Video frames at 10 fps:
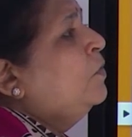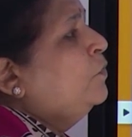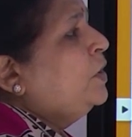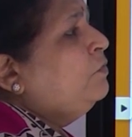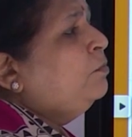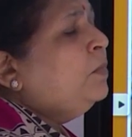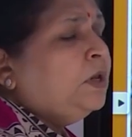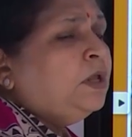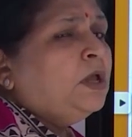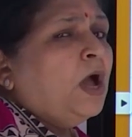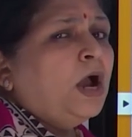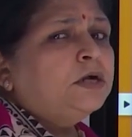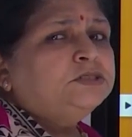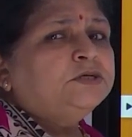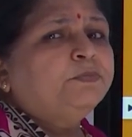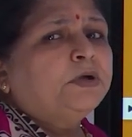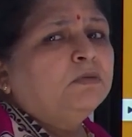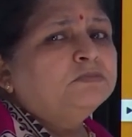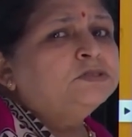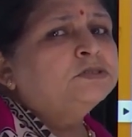When many hardship
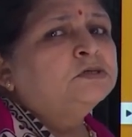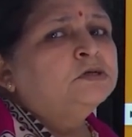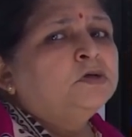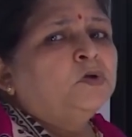comes,